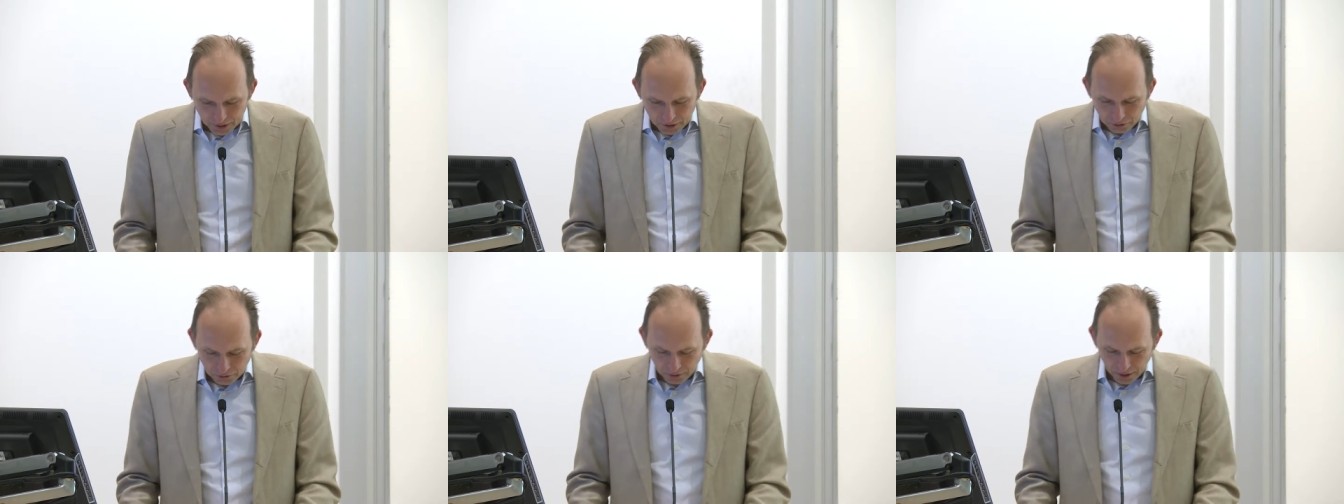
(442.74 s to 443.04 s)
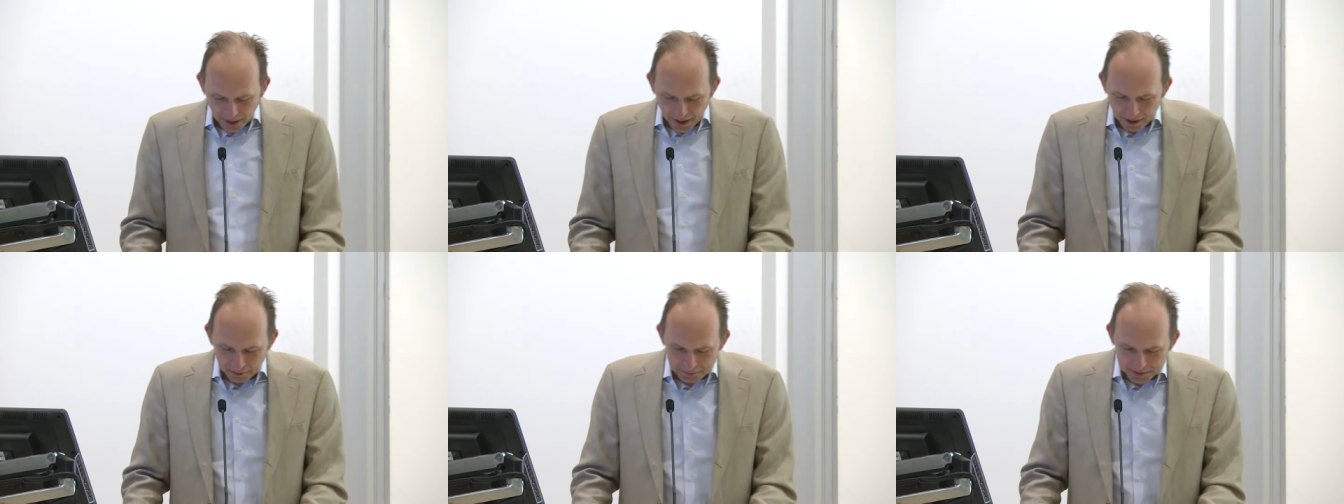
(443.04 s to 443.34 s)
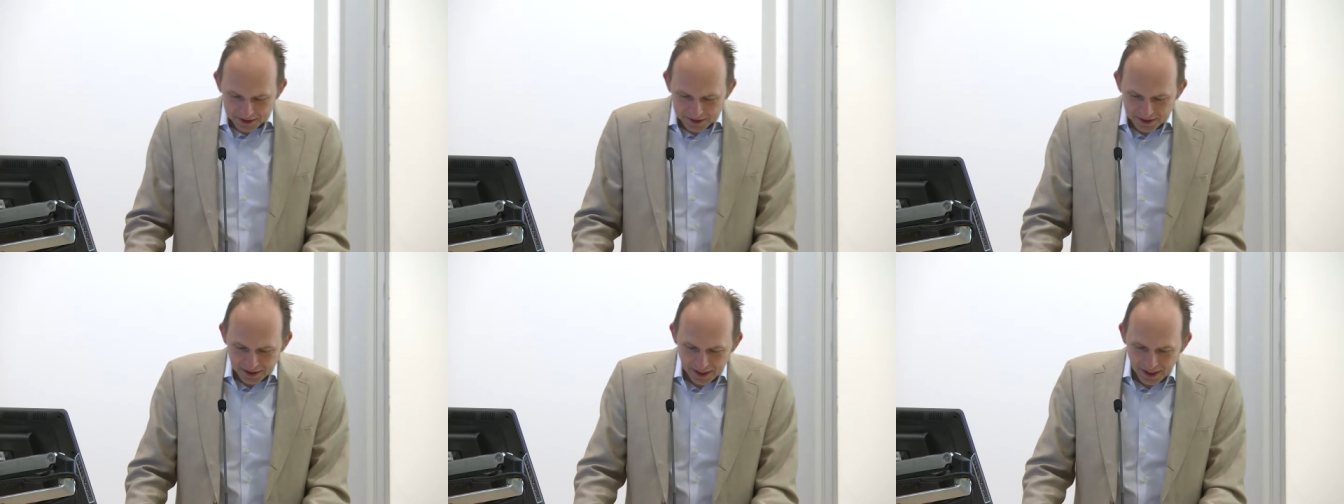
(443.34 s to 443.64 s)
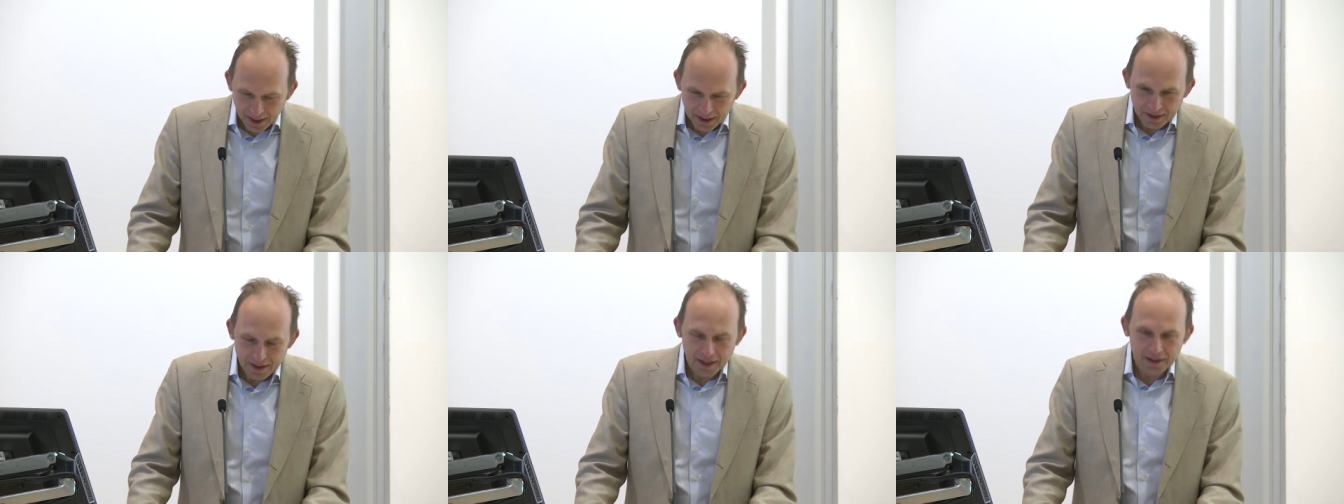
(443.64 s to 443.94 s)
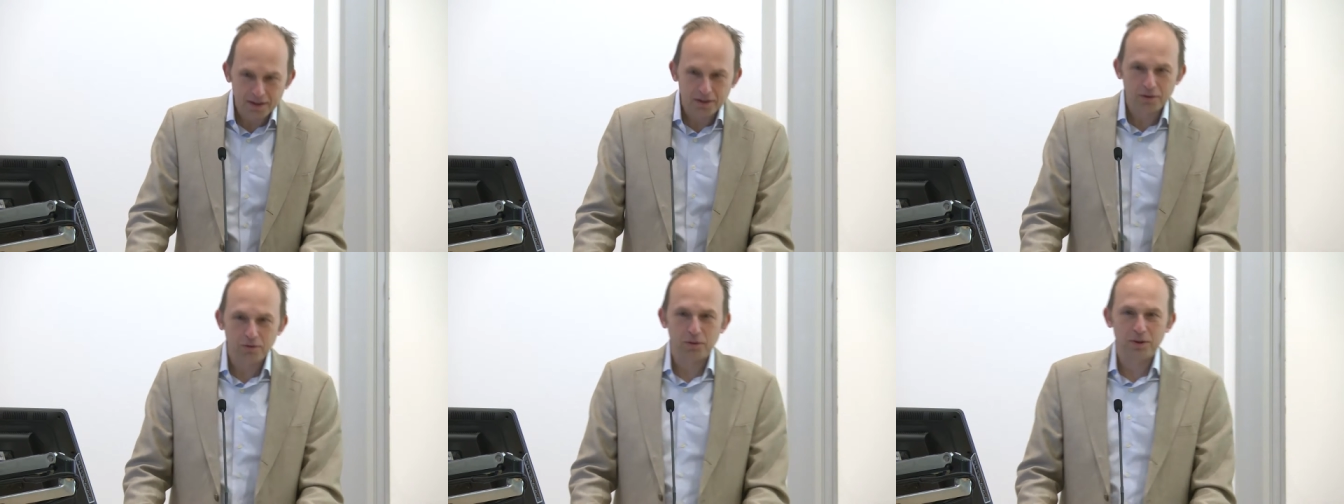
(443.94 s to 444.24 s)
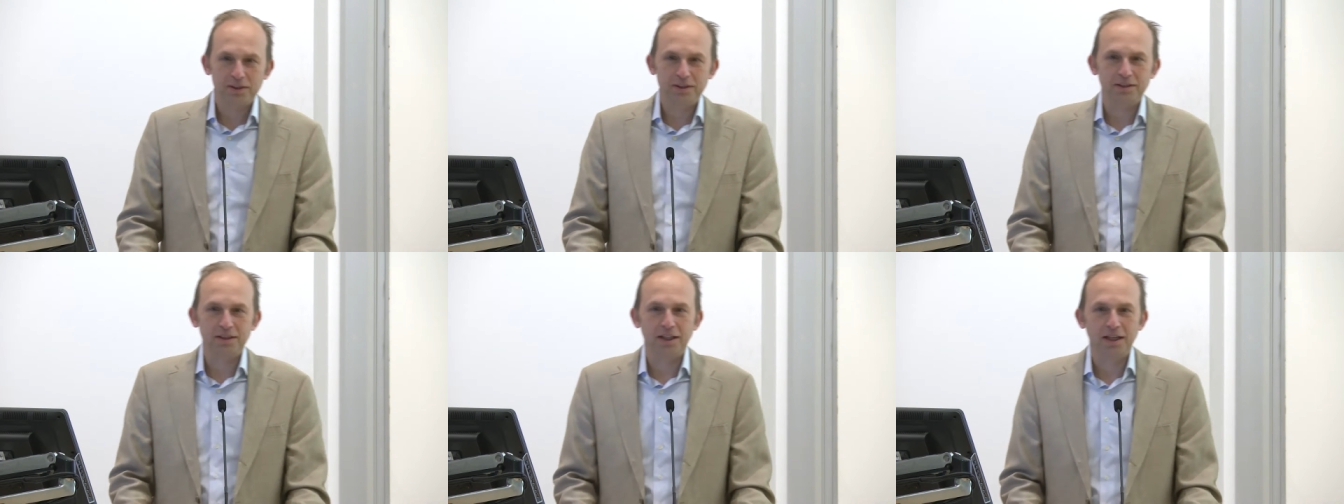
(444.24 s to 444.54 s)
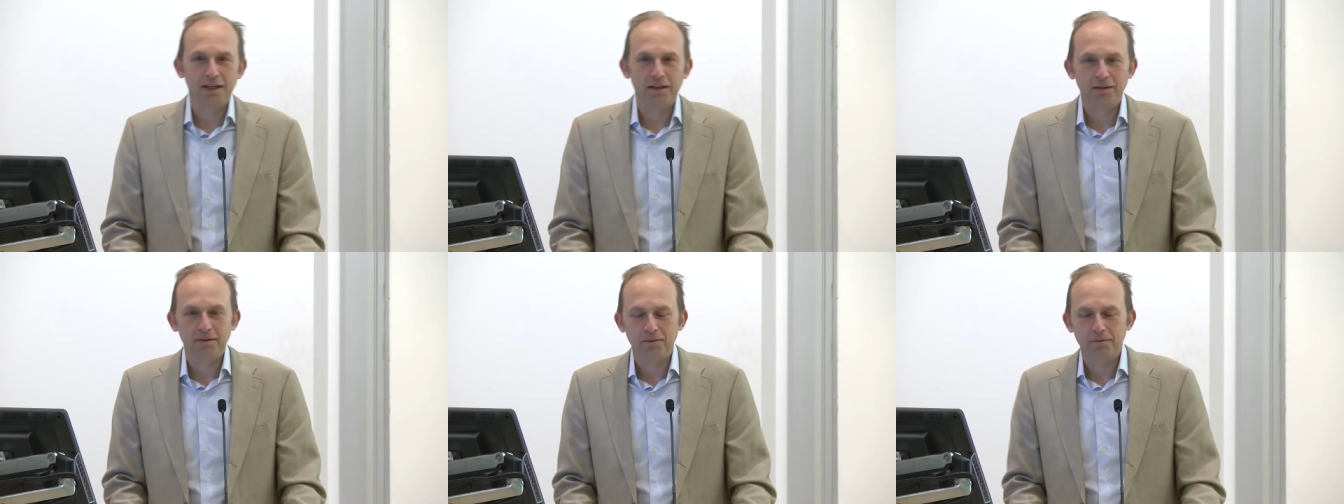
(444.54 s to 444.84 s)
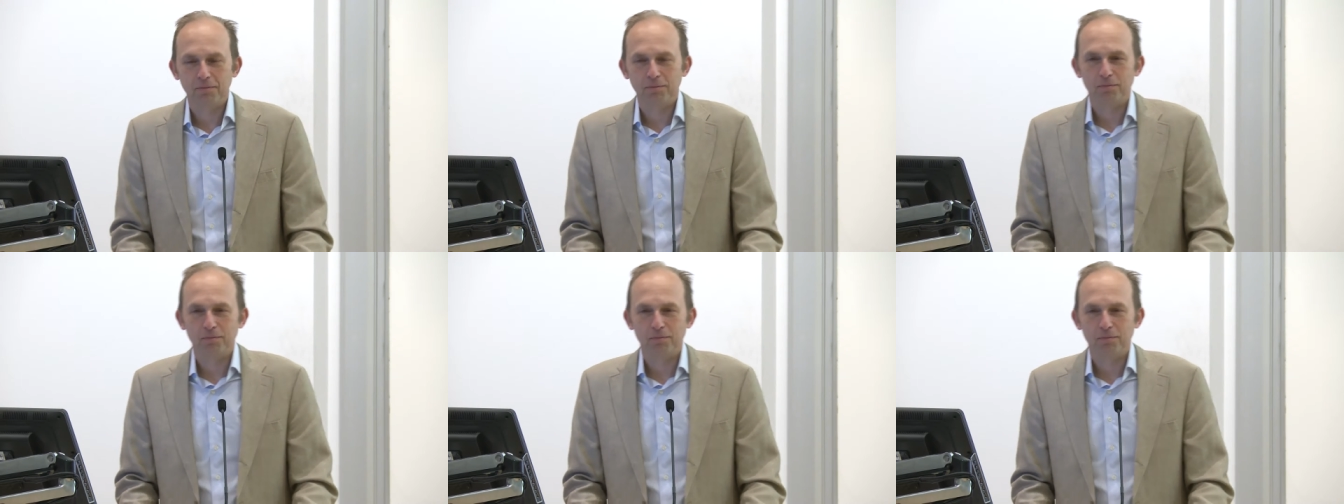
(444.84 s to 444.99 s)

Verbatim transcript: ramps. And then there was uh,